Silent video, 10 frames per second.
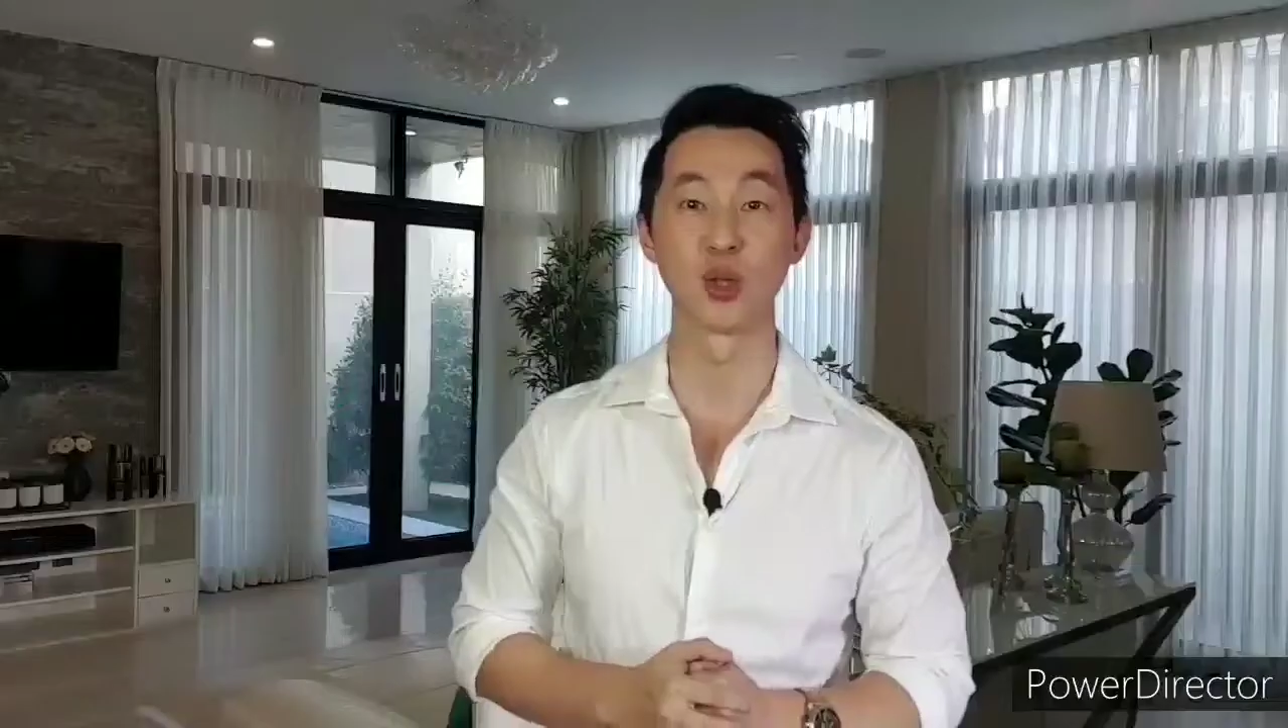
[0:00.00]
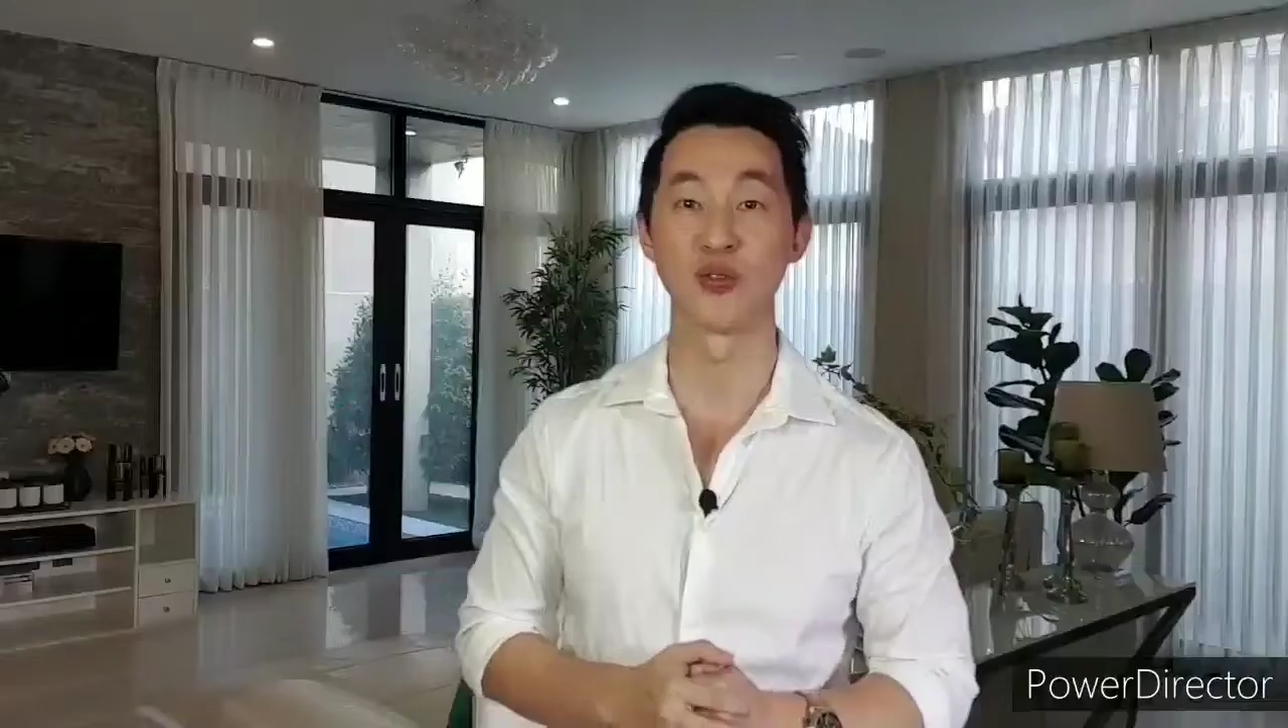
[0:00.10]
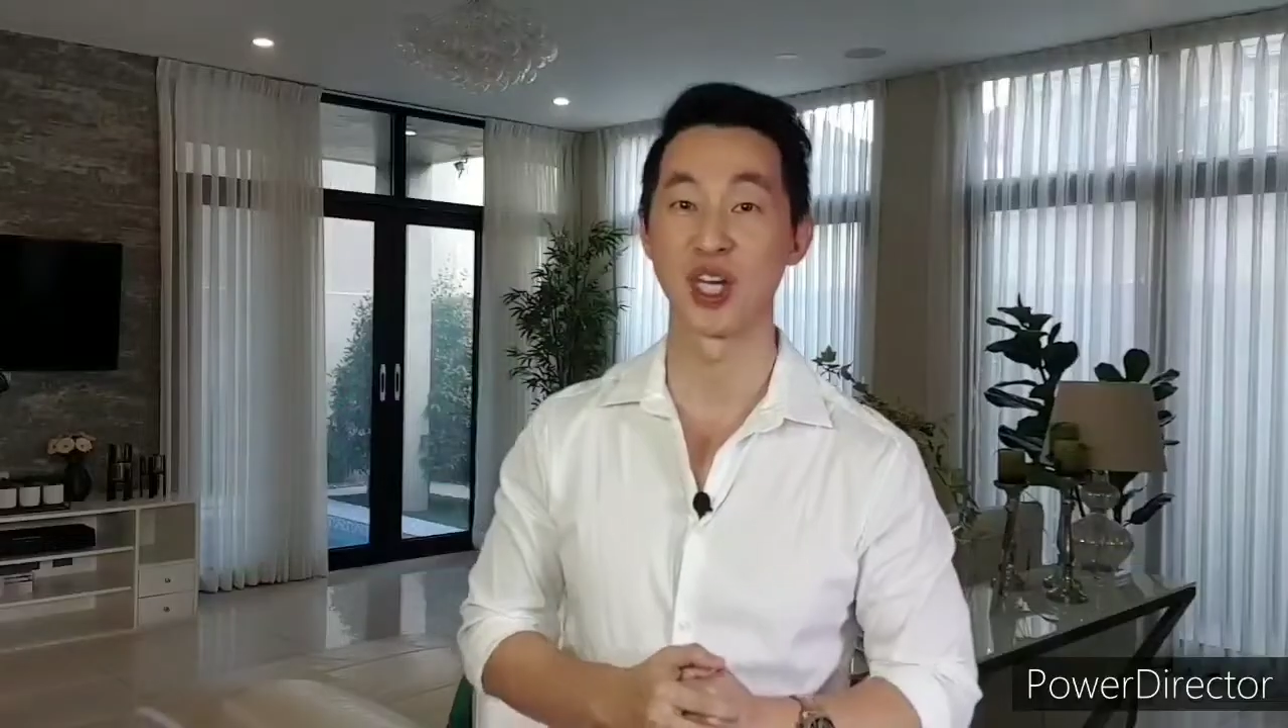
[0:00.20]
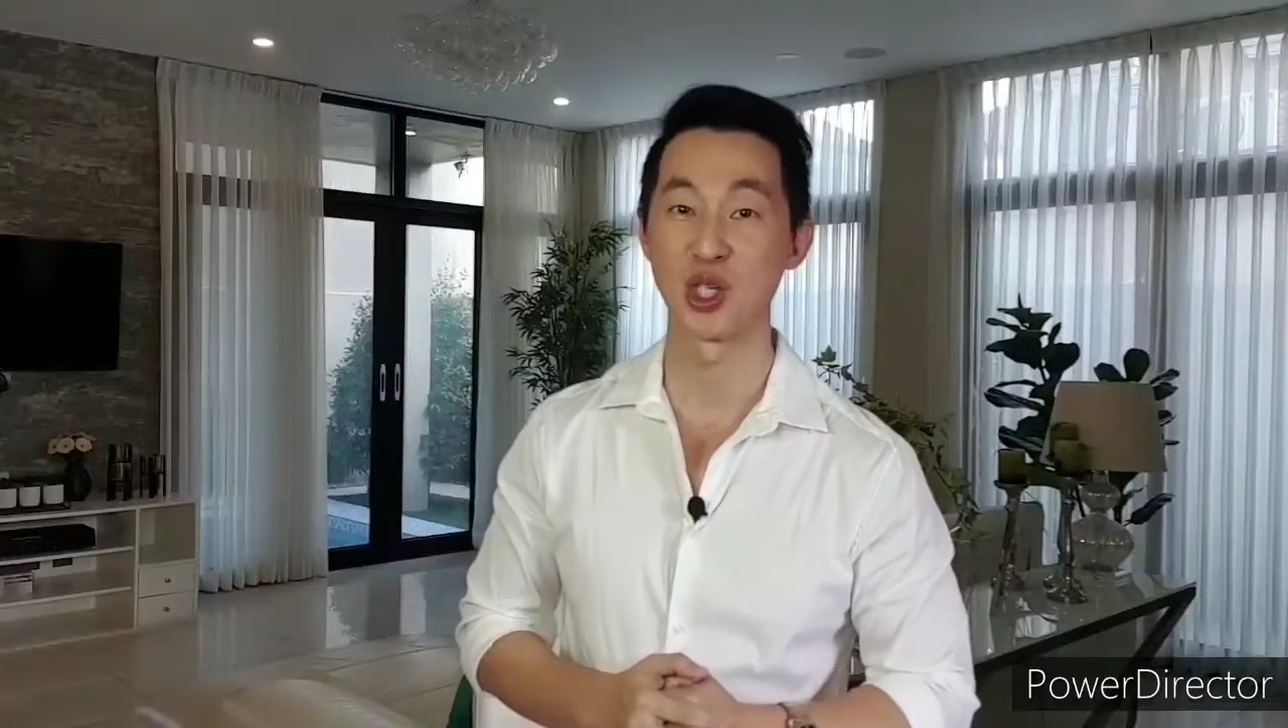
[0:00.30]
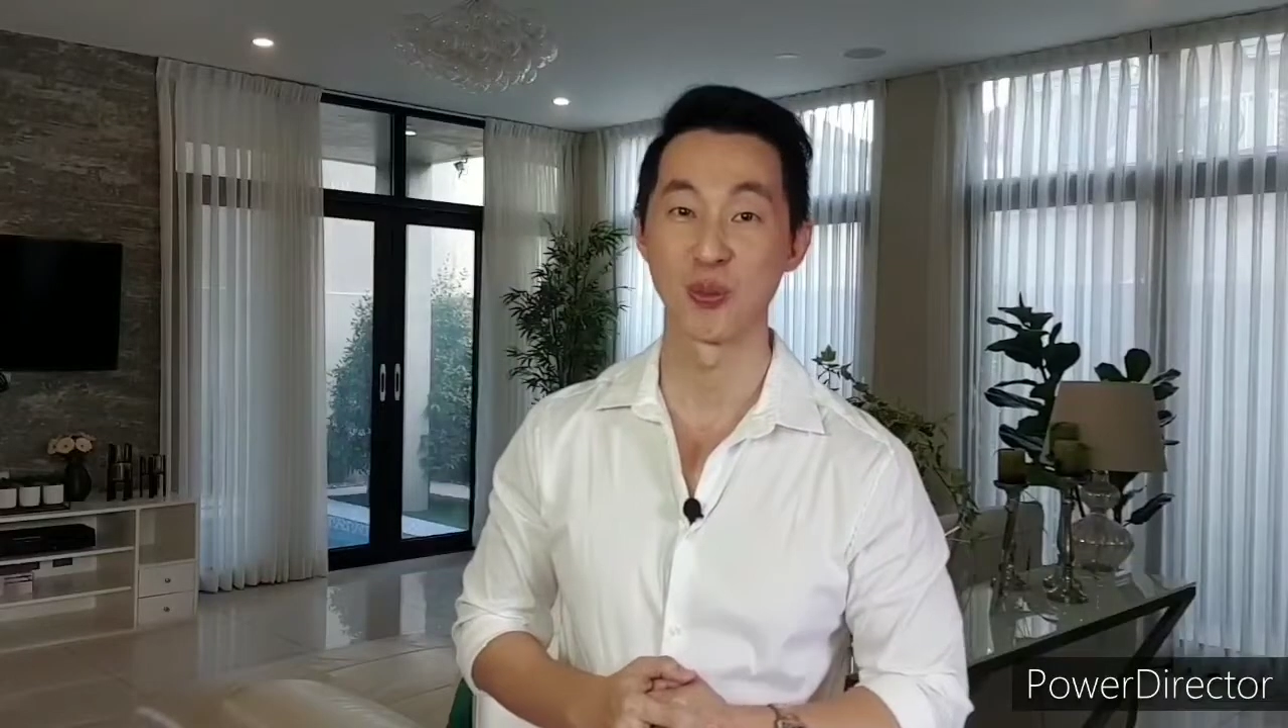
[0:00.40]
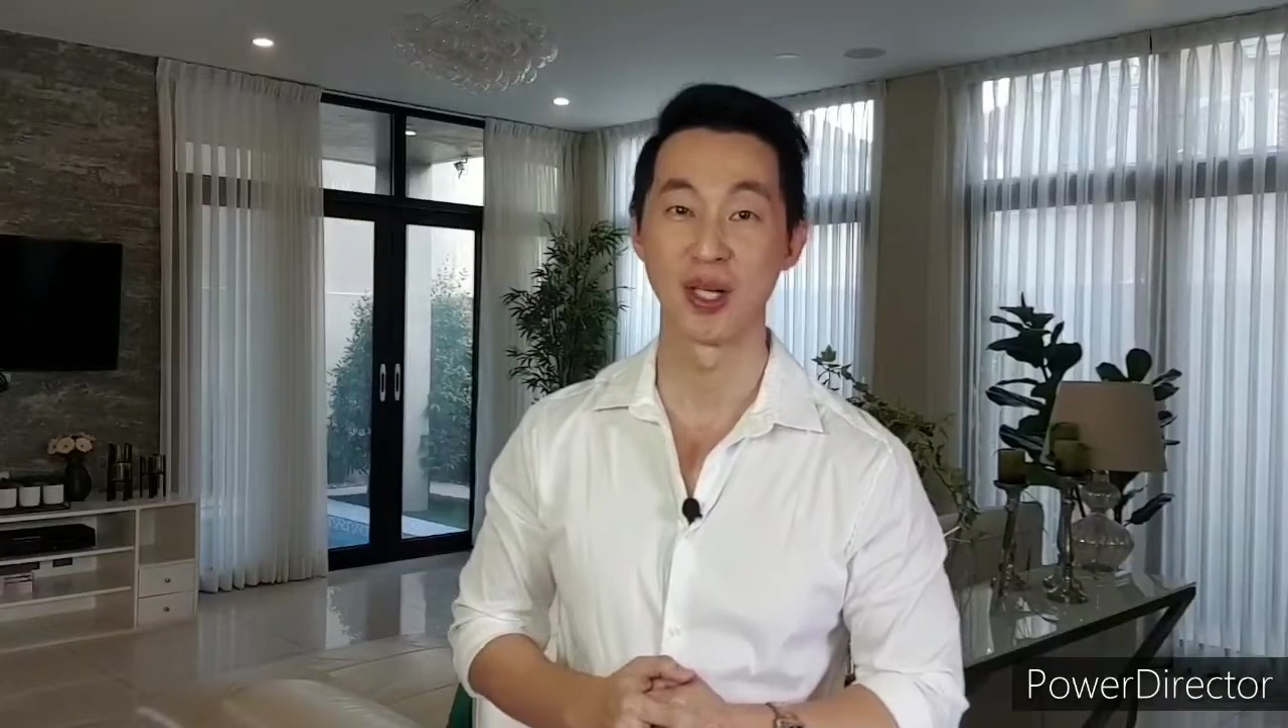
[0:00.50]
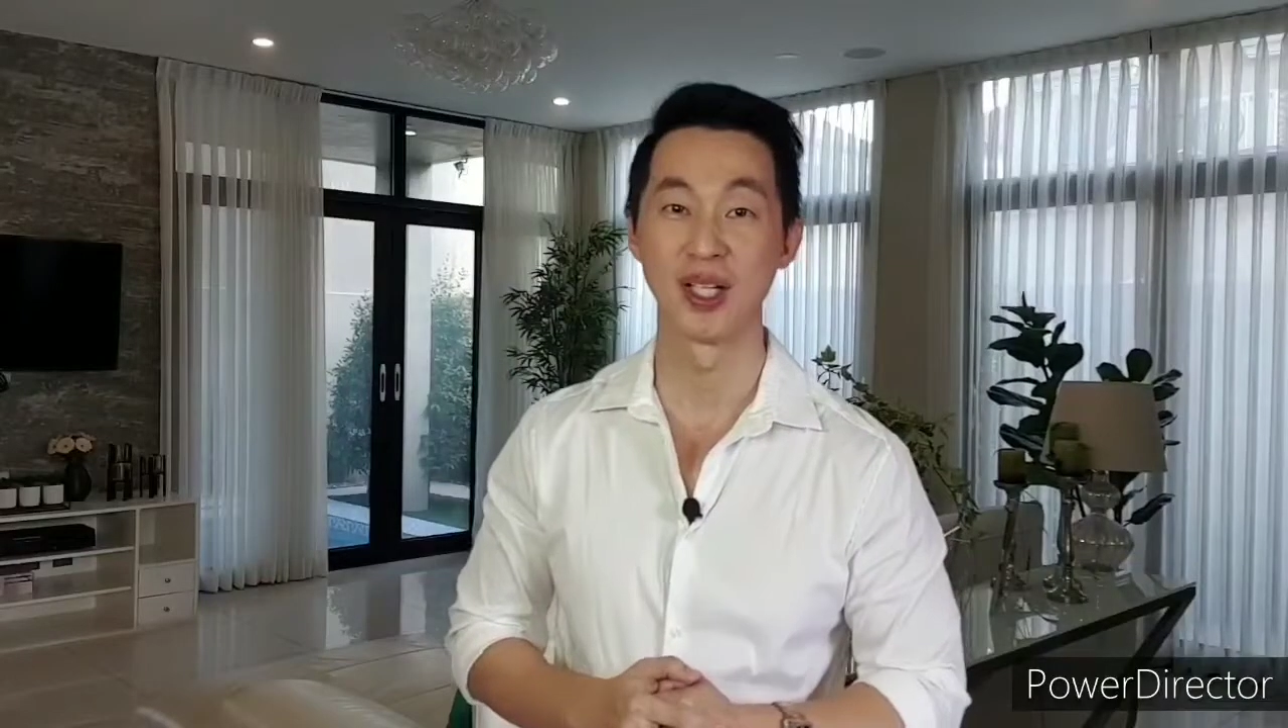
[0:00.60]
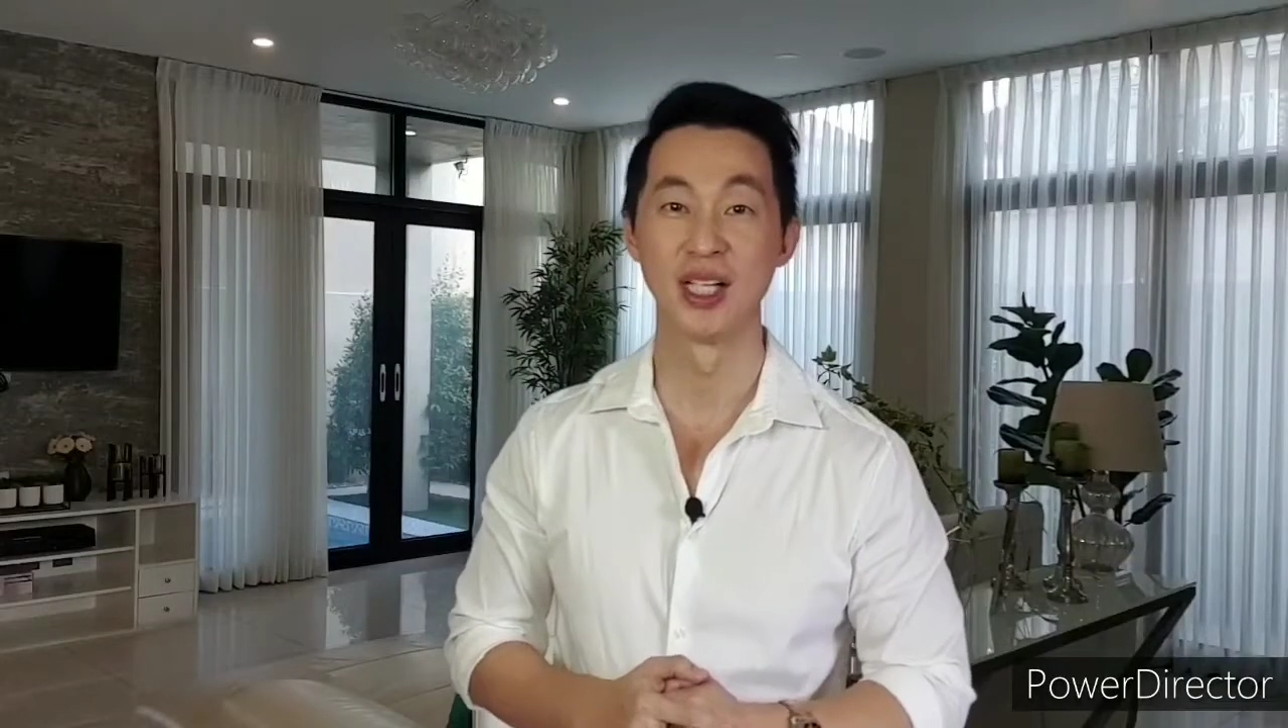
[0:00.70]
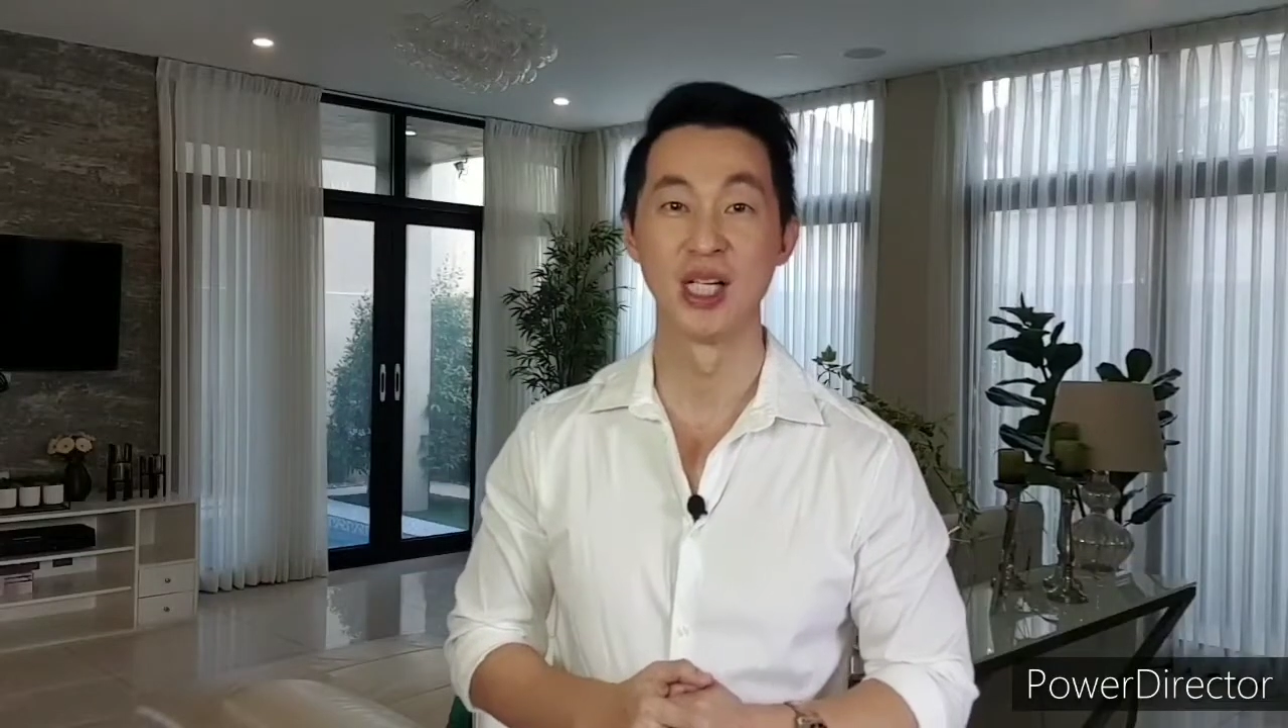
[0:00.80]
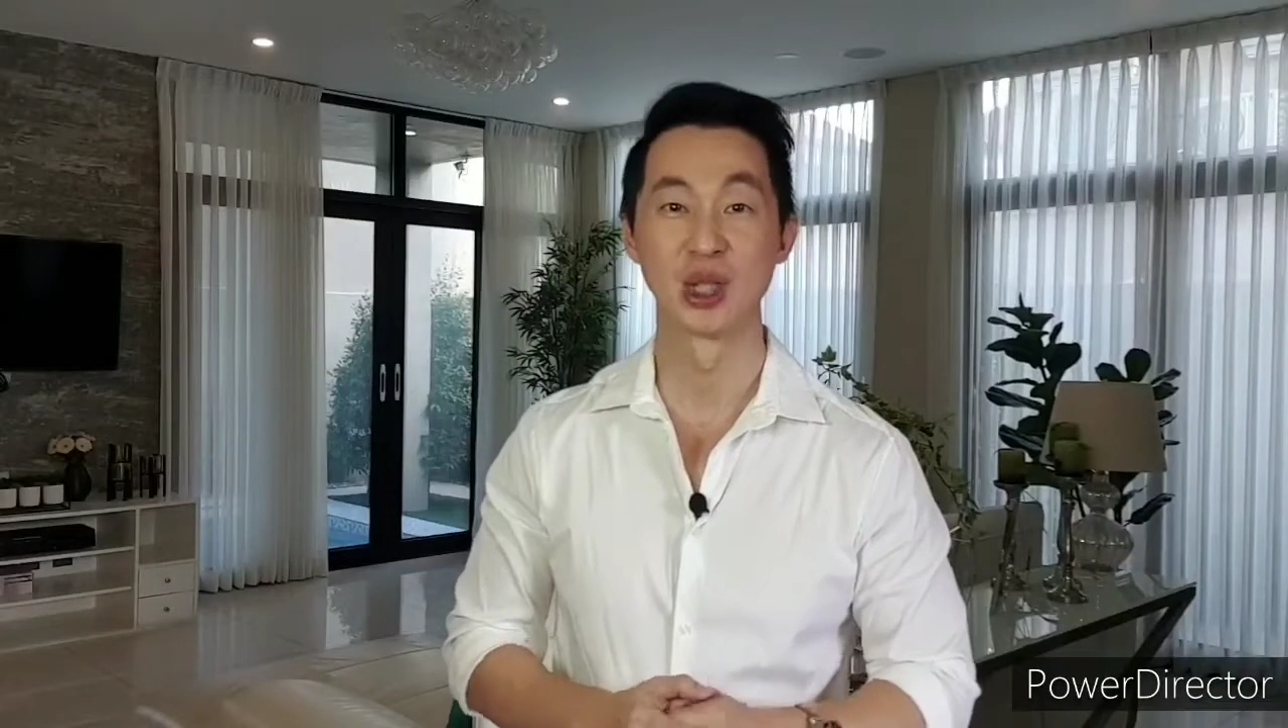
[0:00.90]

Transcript: the notification bell